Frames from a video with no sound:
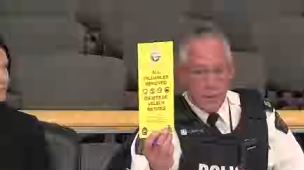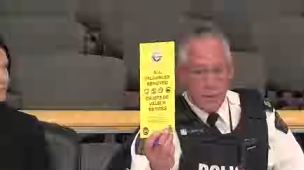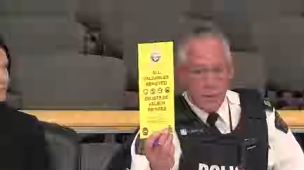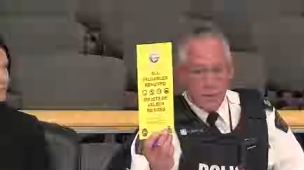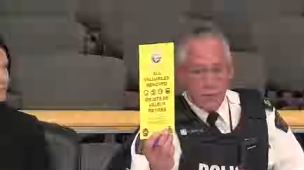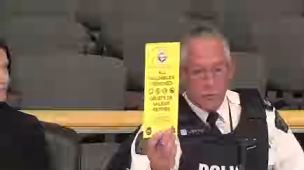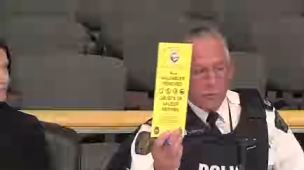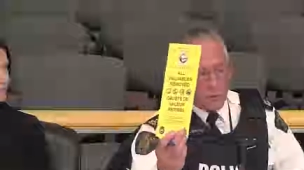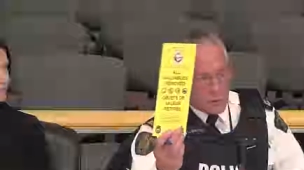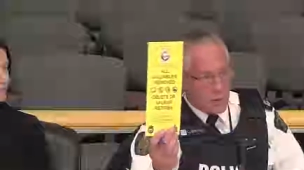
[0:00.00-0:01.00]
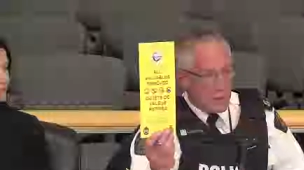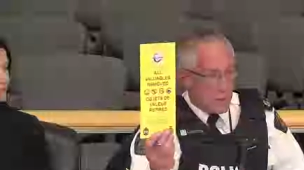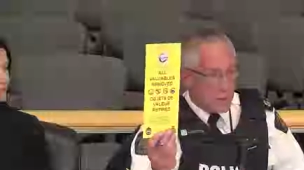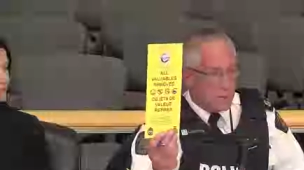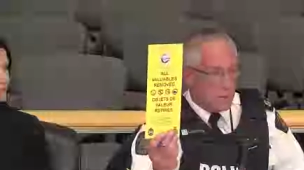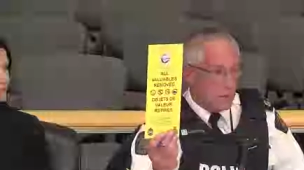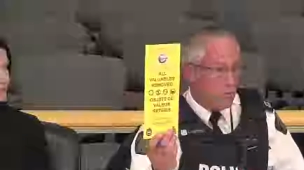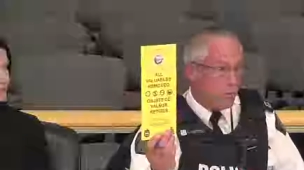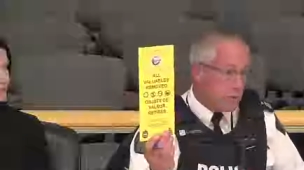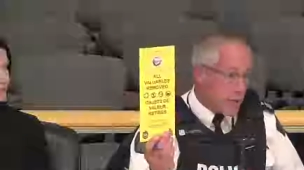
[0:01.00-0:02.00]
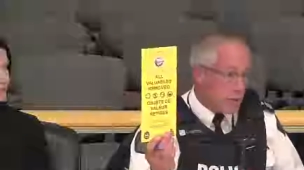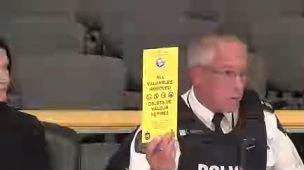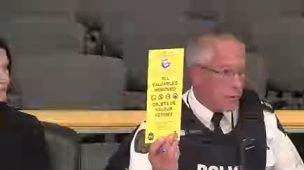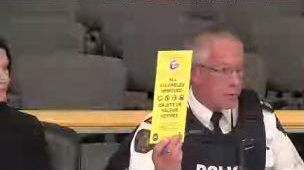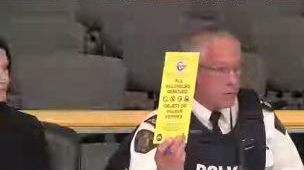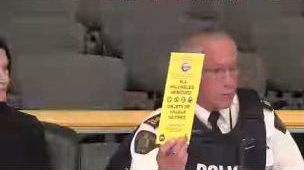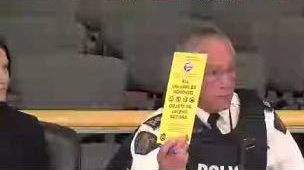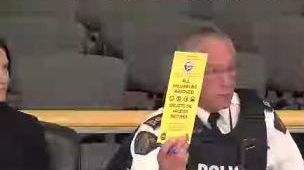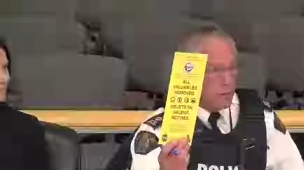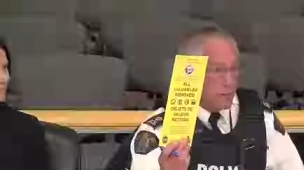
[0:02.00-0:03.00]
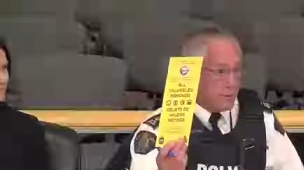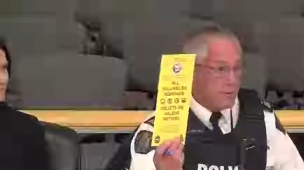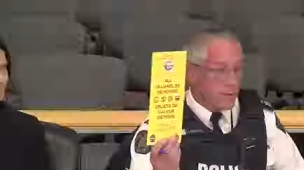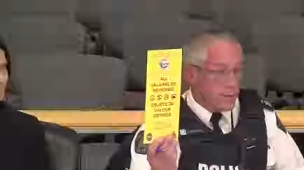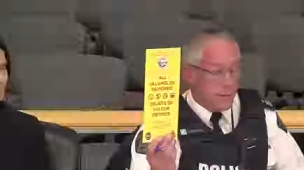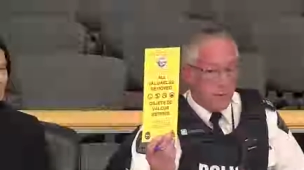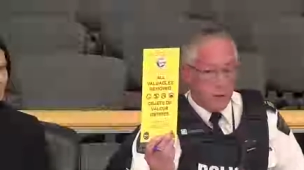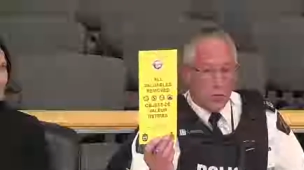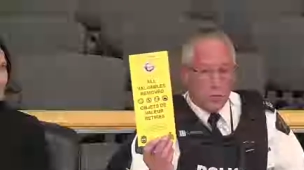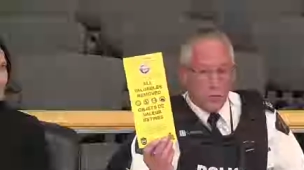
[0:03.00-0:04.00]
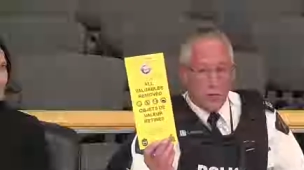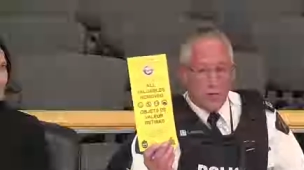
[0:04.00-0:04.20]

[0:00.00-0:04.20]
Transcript: to remind people to lock their doors, especially if there are